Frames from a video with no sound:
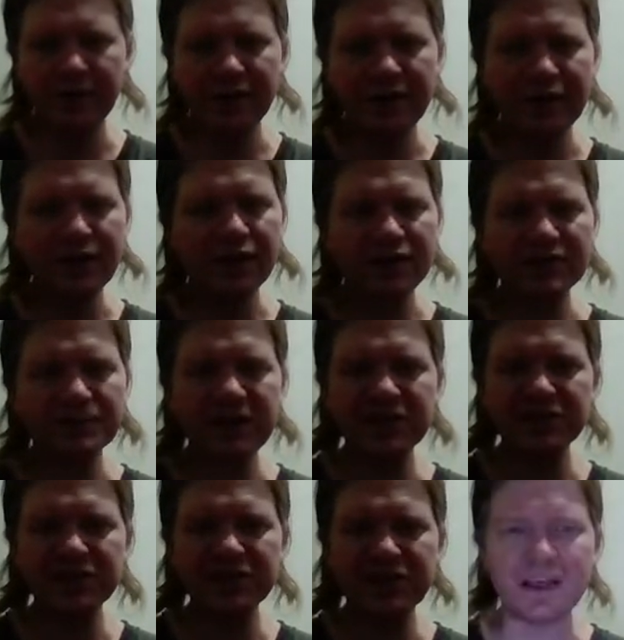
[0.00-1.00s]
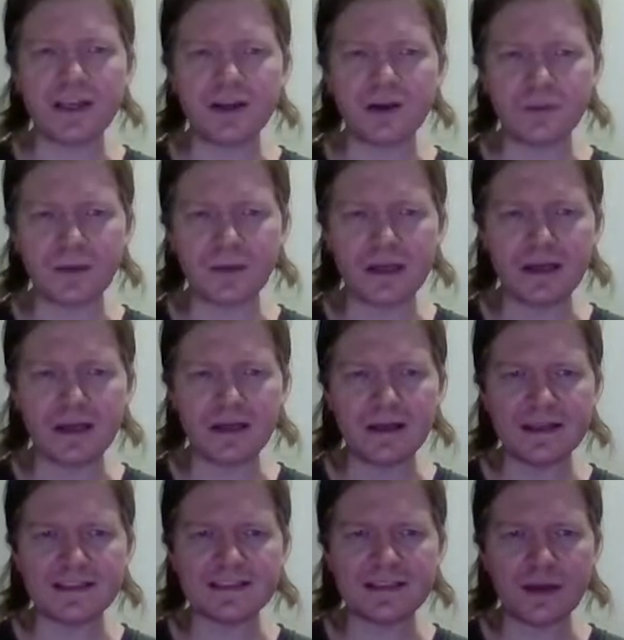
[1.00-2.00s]
Especially in arena,
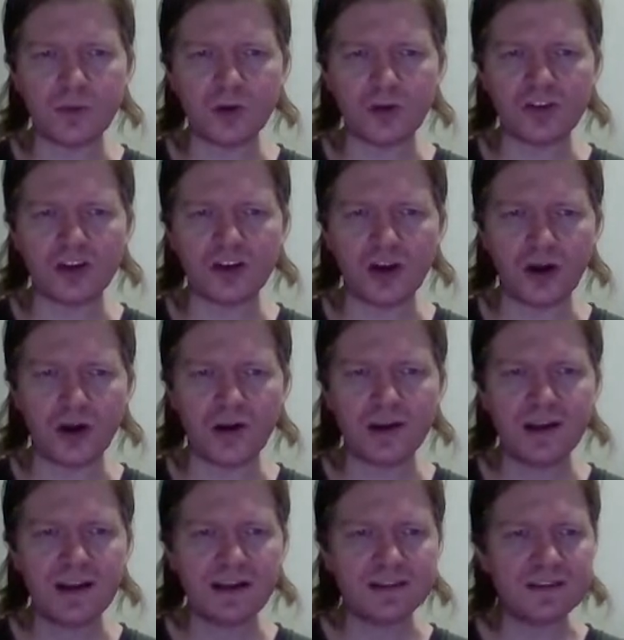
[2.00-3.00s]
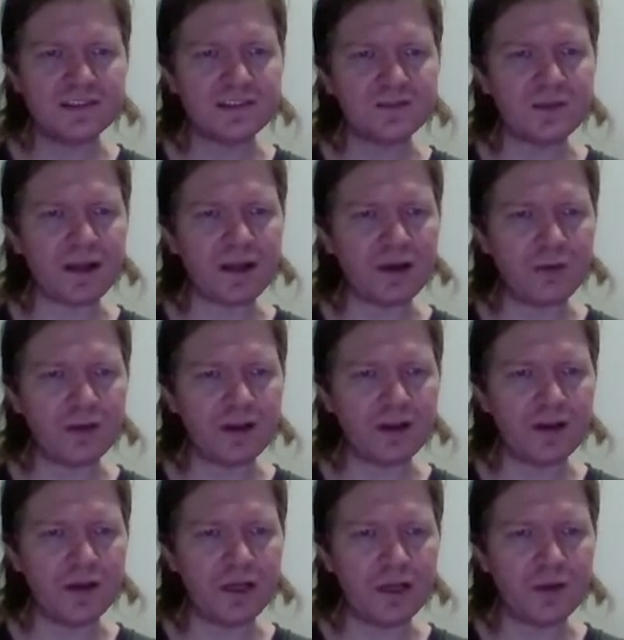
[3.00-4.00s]
it's not worth the card. This is like one of
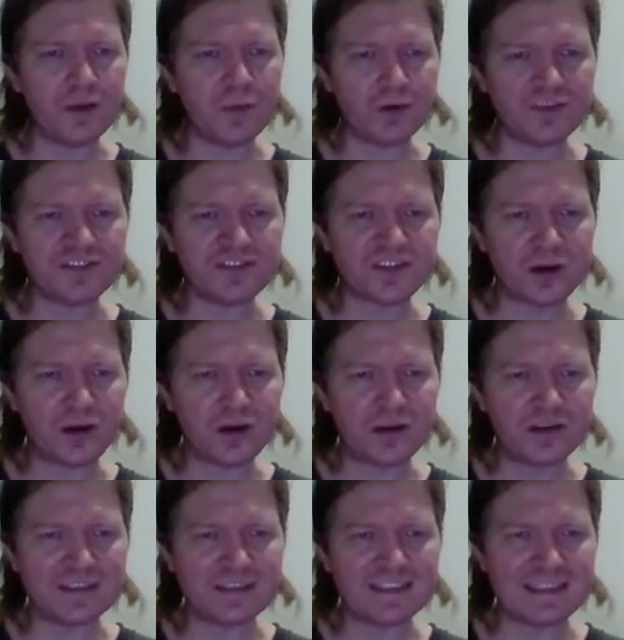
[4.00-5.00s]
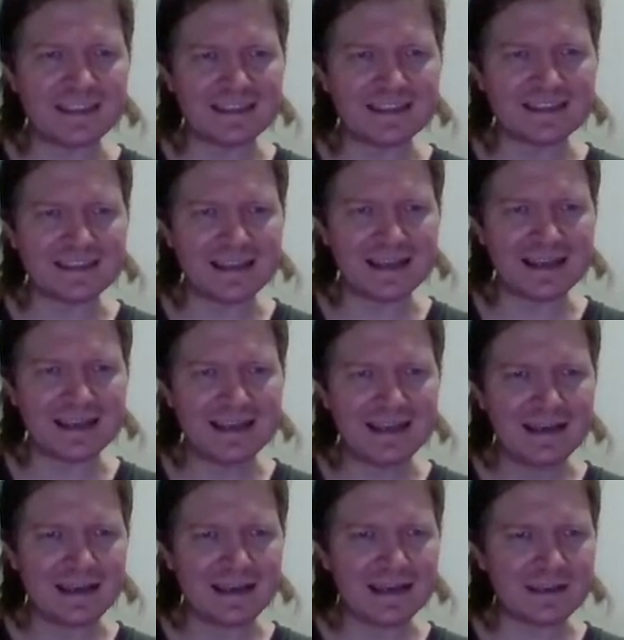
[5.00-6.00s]
the worst cards in the set.
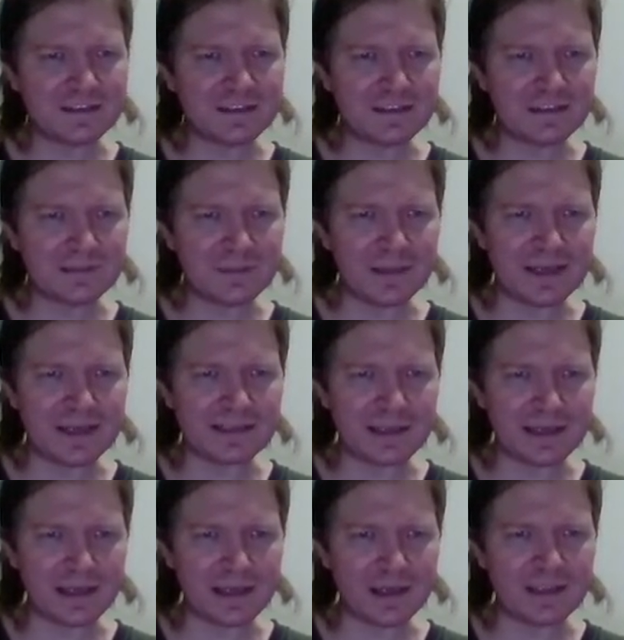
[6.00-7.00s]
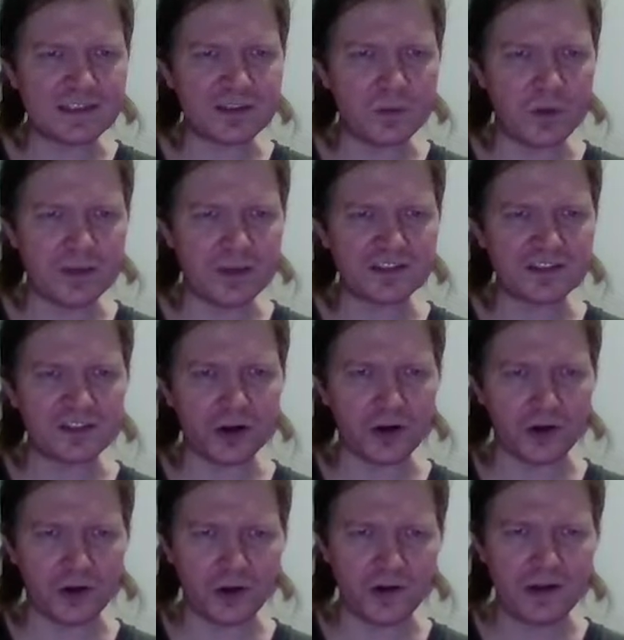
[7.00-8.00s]
It's a 1-star
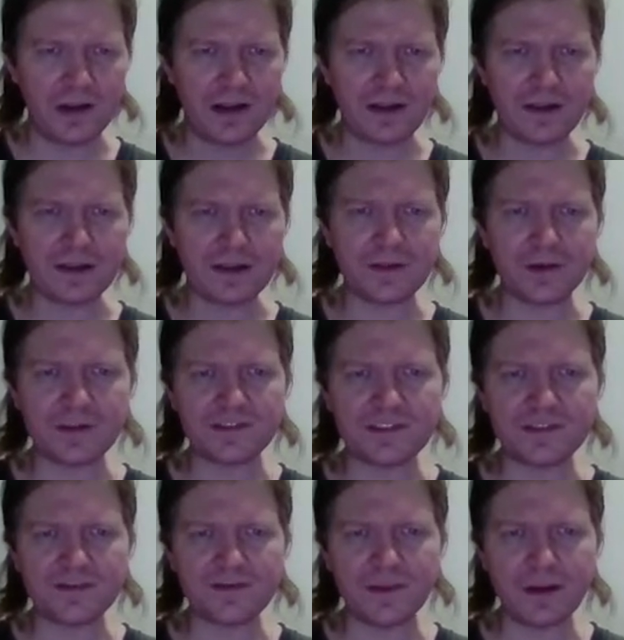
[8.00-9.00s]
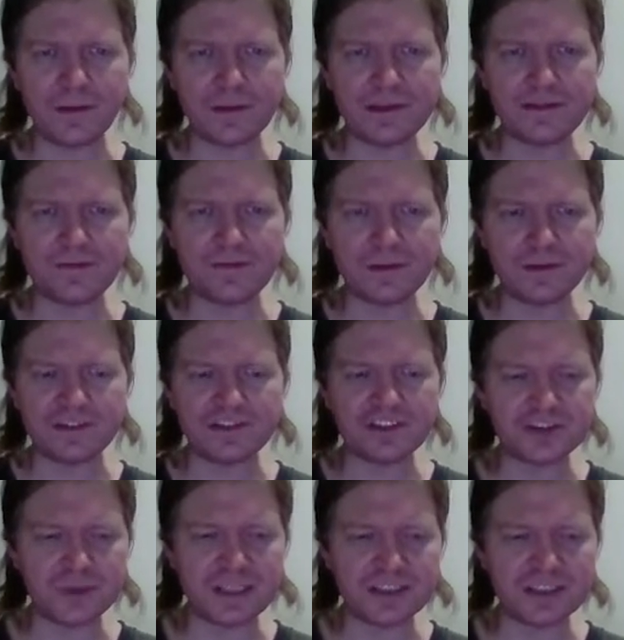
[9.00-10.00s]
card. Like, there's very few
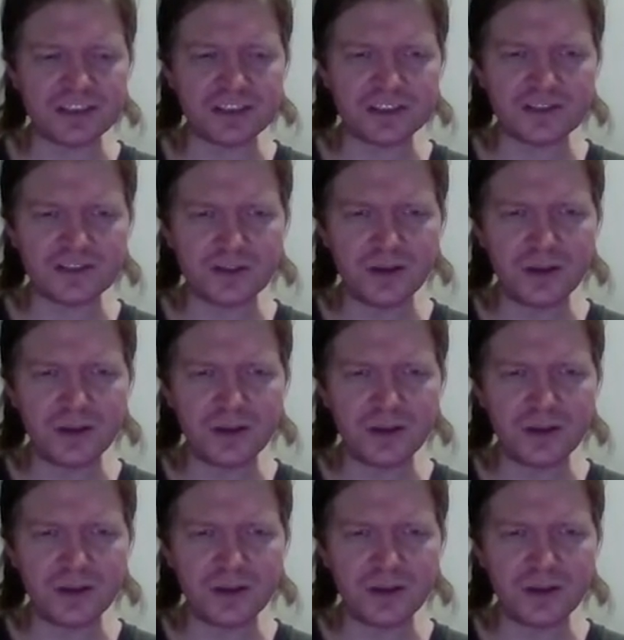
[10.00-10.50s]
situations